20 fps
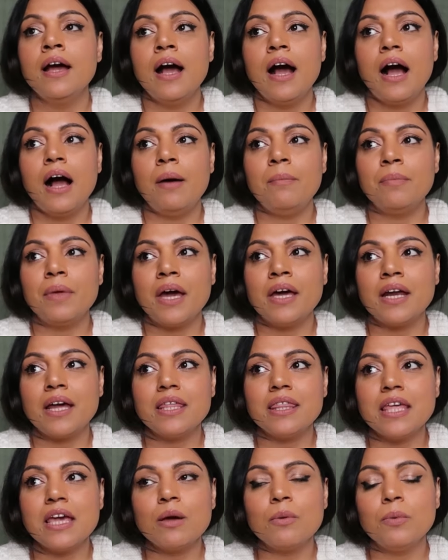And I
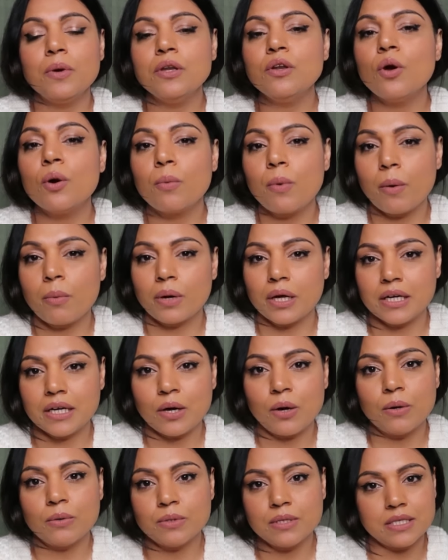think we know where we're gonna
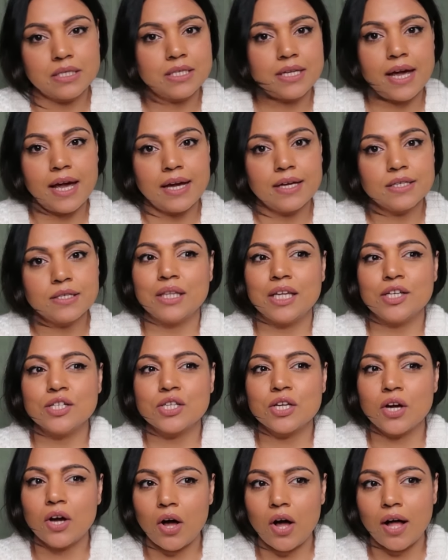go and stay. There's
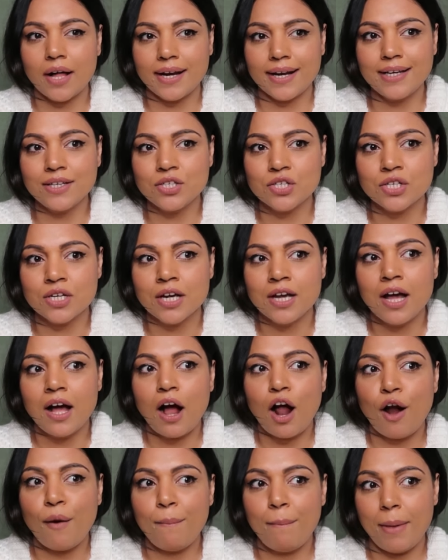a cottage
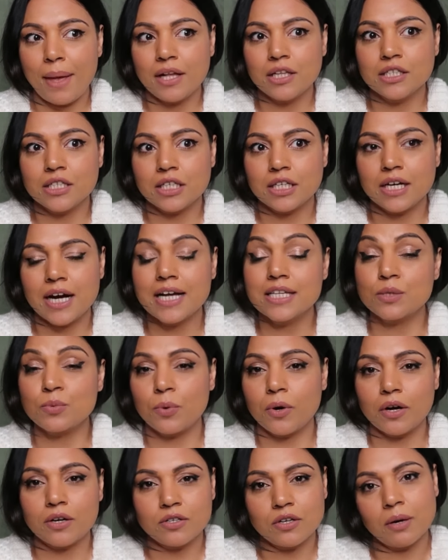our builder has
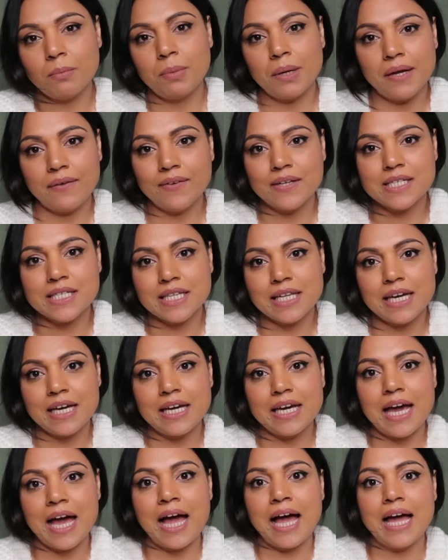worked on
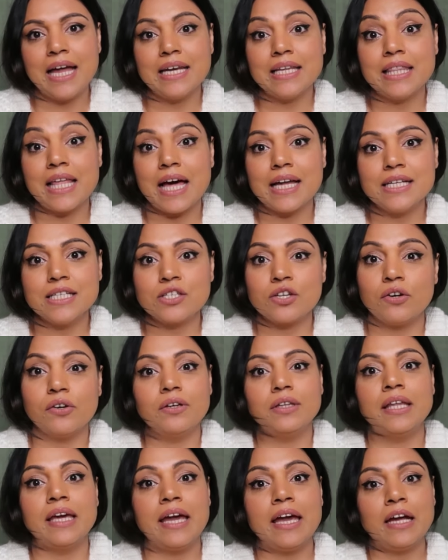previously, and that is
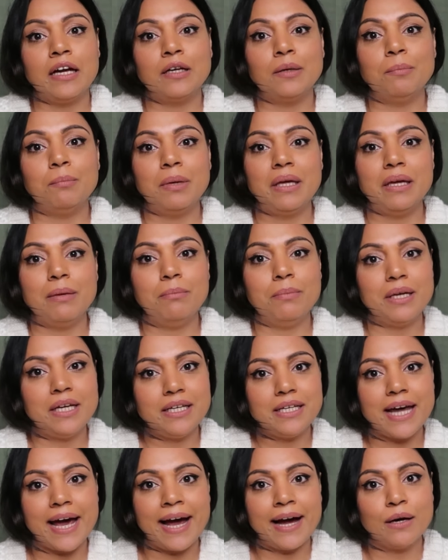currently
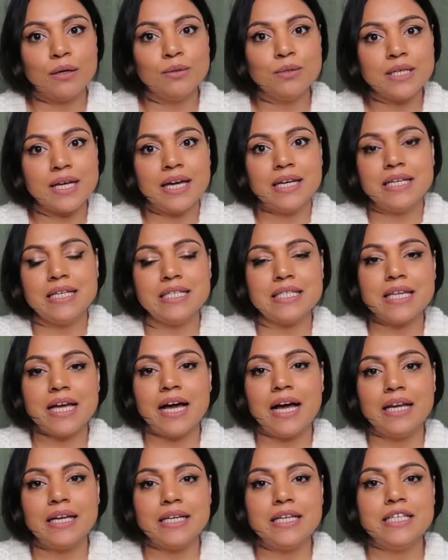Airbnb'd out, and he
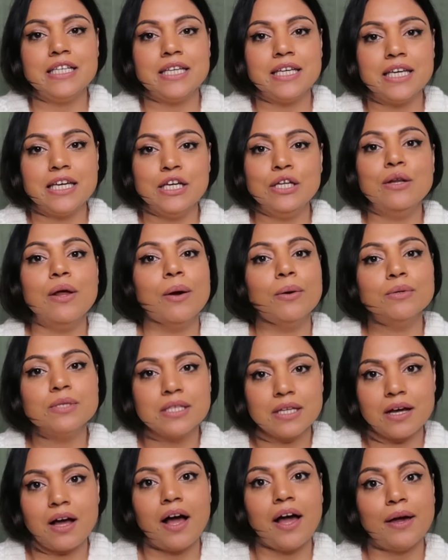said he knows
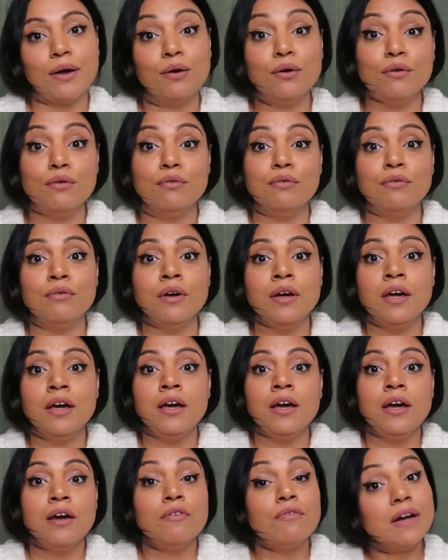the guy who
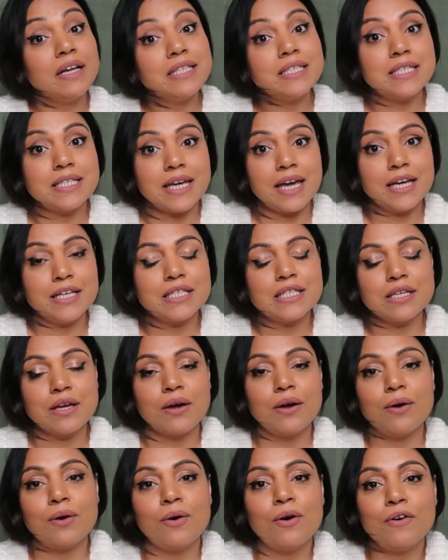rents it.
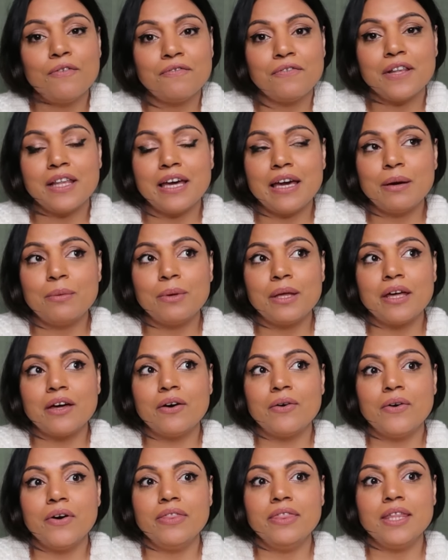So hopefully we could
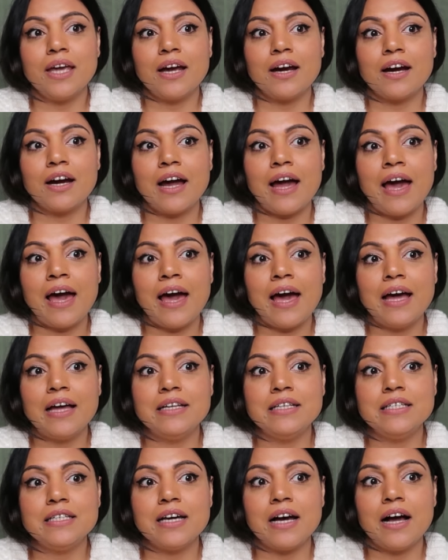go in there
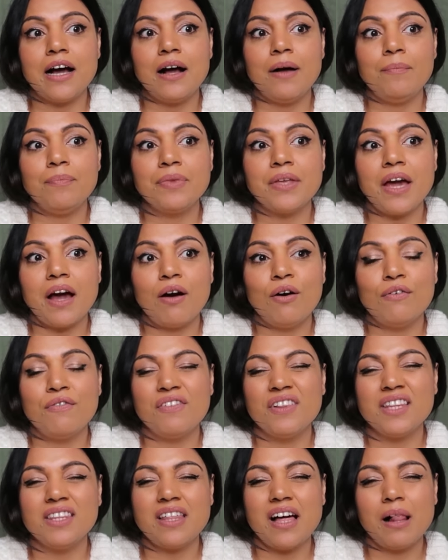and yeah,
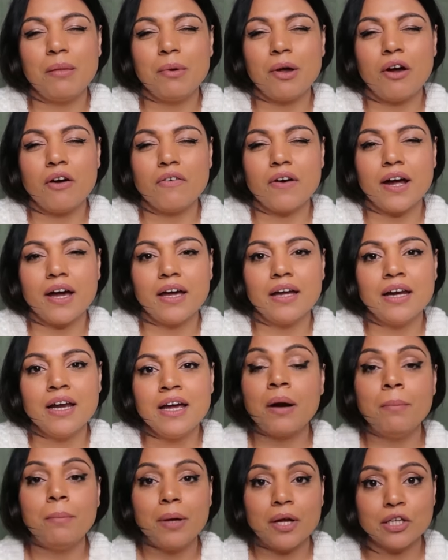hopefully that'll be all right.
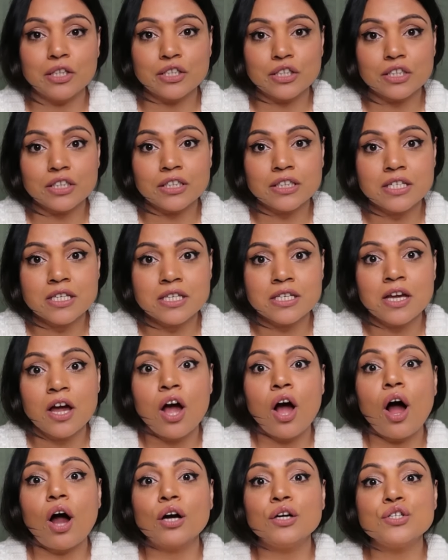Our builders
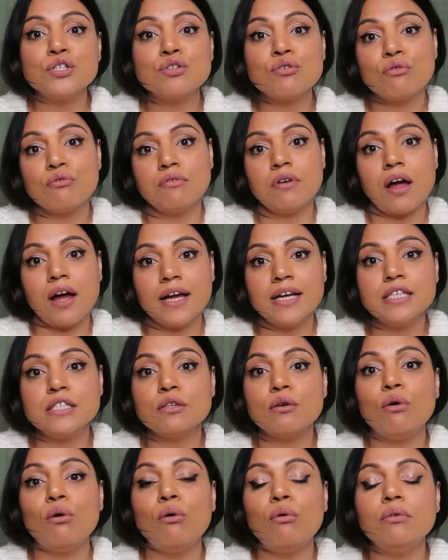are so nice.
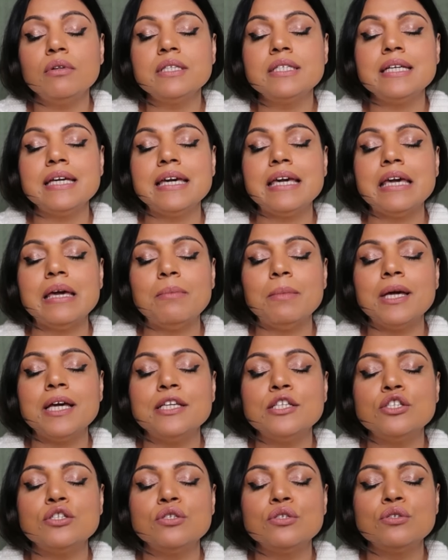The whole team
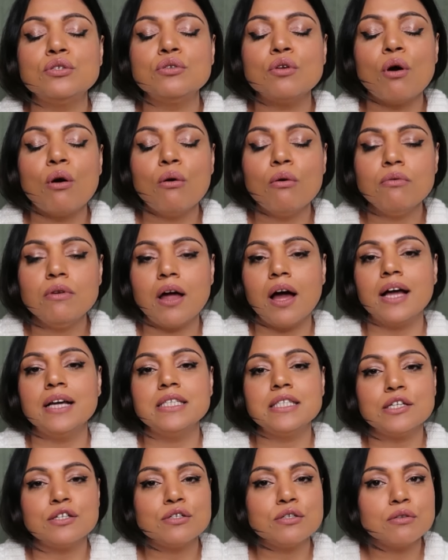is so
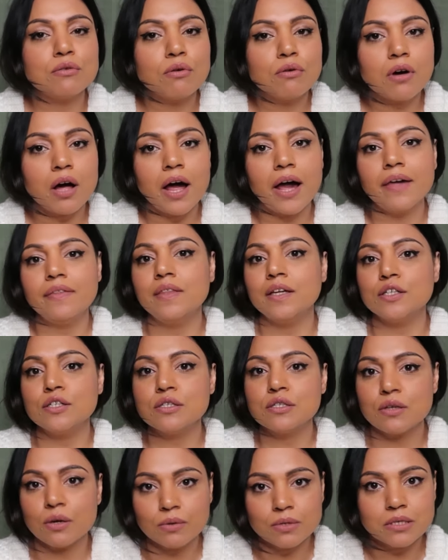nice. They're so kind, they're
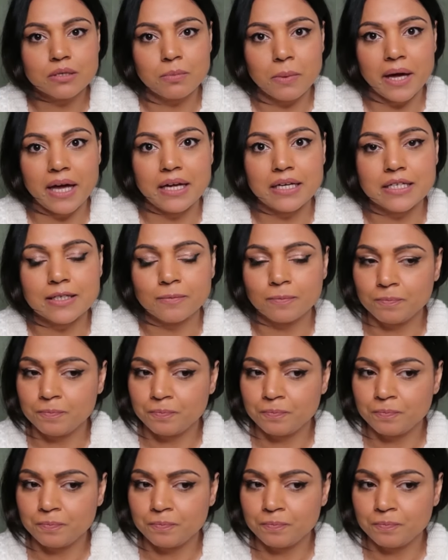so sweet.